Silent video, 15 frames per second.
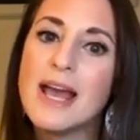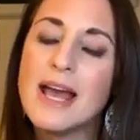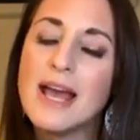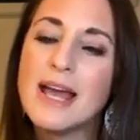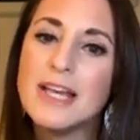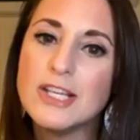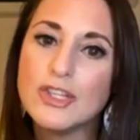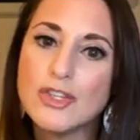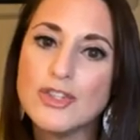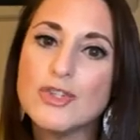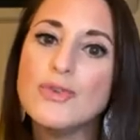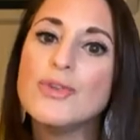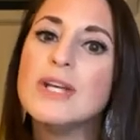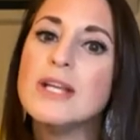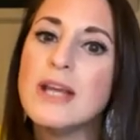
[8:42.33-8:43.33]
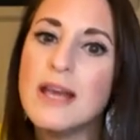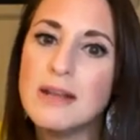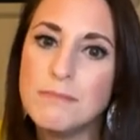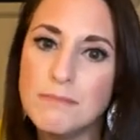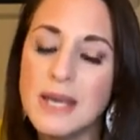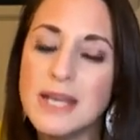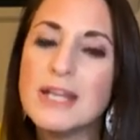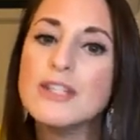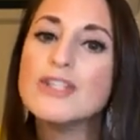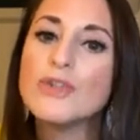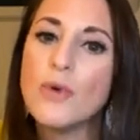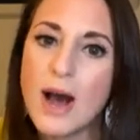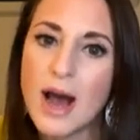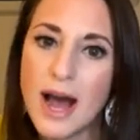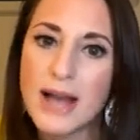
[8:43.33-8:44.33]
a student admitted to
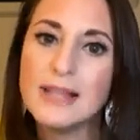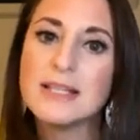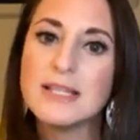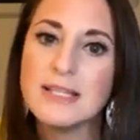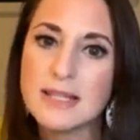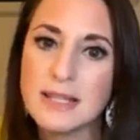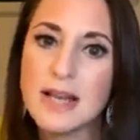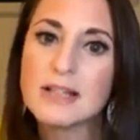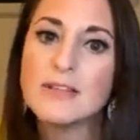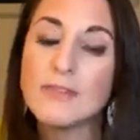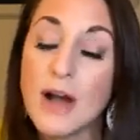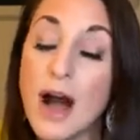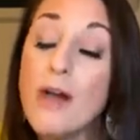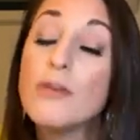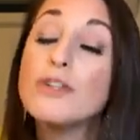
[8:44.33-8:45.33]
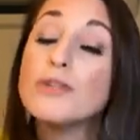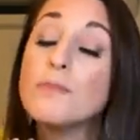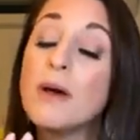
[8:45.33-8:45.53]
a highly selective college,